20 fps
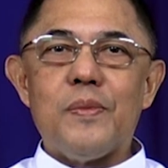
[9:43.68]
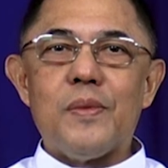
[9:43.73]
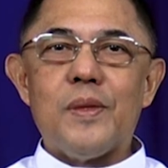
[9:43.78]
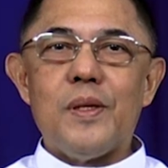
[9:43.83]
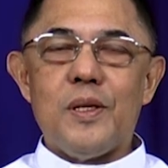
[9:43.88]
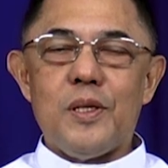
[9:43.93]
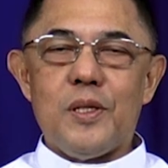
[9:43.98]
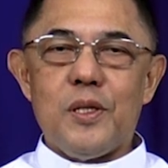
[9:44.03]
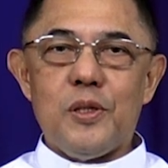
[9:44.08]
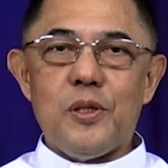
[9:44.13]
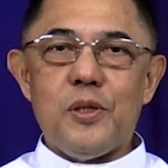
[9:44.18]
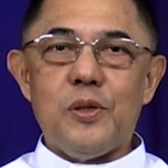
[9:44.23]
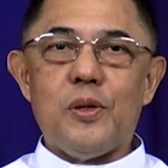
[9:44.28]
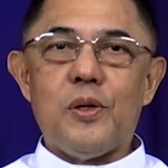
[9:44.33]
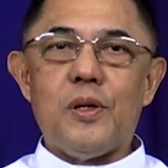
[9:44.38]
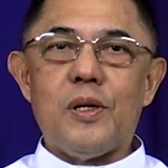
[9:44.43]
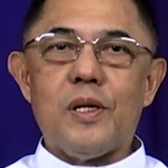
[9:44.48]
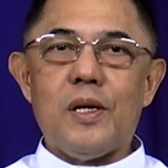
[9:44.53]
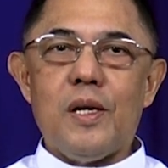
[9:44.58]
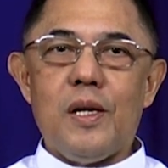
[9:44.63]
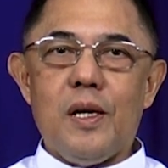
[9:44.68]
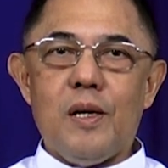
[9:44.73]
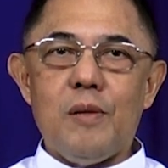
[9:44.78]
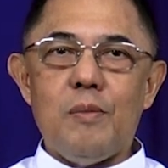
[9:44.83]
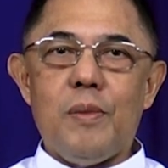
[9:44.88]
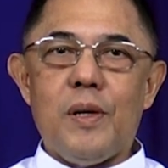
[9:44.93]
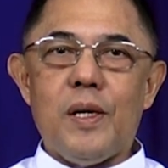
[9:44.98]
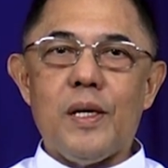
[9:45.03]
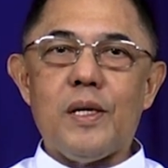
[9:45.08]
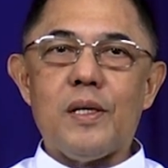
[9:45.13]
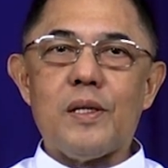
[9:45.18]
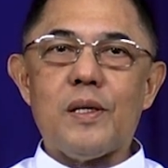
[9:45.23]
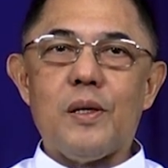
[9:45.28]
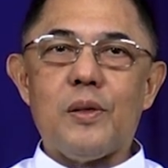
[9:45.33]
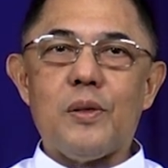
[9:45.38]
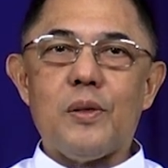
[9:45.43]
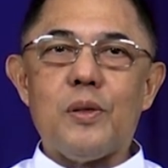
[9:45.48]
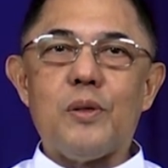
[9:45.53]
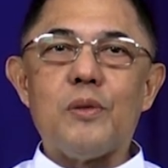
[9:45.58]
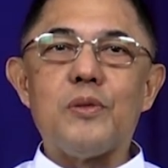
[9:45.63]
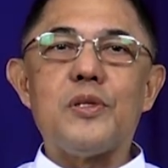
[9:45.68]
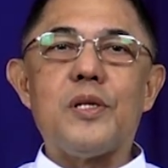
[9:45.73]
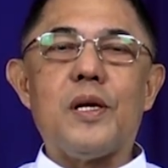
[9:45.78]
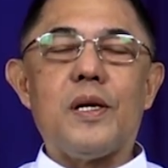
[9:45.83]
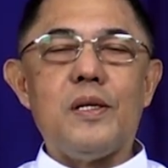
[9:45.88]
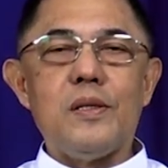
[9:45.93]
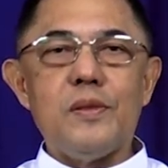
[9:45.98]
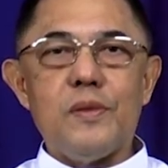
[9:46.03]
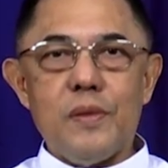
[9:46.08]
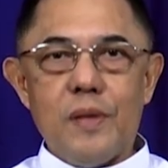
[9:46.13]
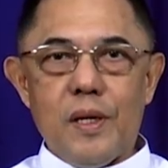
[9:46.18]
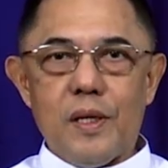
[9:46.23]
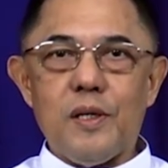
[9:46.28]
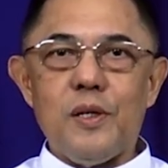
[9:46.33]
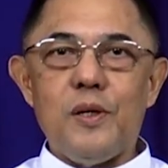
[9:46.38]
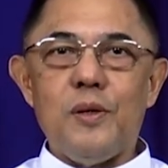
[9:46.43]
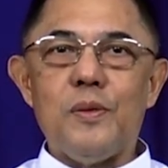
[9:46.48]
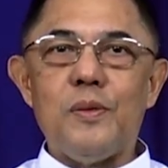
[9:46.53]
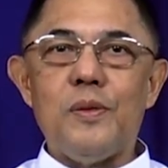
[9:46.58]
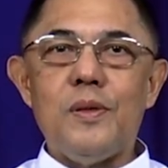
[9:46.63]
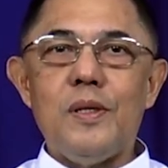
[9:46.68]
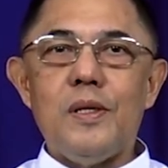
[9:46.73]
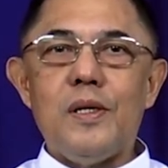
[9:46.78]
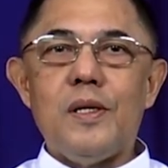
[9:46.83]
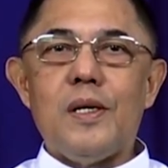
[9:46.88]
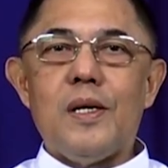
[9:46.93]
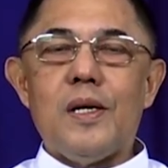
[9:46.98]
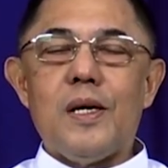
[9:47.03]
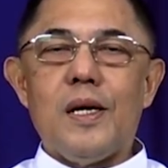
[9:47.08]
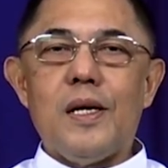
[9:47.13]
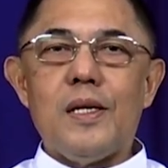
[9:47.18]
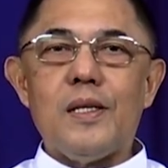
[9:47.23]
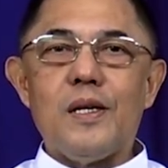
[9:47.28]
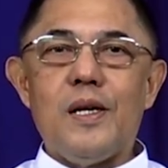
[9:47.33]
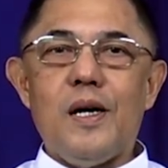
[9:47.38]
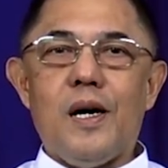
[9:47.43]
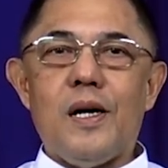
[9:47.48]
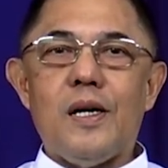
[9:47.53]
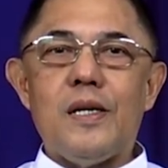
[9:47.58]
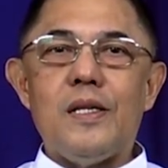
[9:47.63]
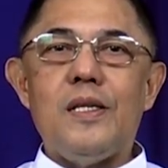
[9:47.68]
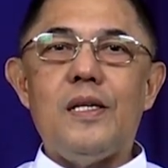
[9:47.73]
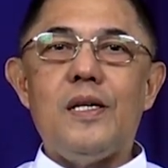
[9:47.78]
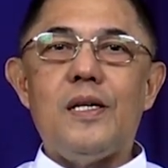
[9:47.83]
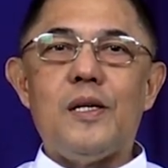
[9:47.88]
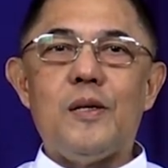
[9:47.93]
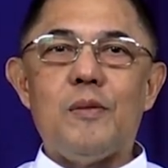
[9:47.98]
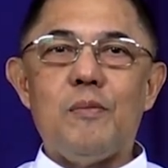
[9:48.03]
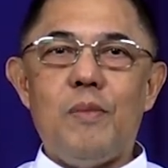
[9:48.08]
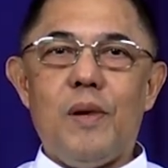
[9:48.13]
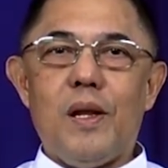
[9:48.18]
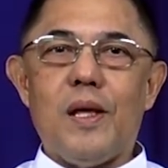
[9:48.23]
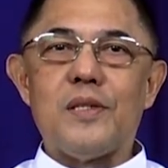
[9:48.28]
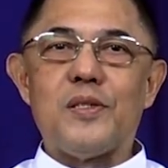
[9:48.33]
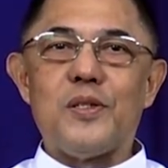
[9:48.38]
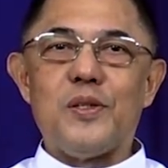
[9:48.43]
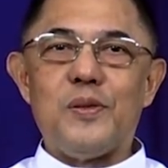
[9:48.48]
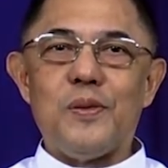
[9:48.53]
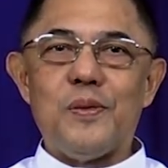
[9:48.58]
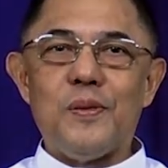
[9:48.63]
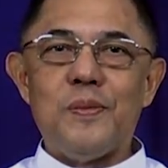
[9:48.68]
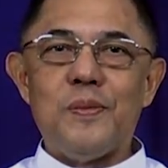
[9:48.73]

This is your Kalakbay at Katoto saying thank you and God bless you.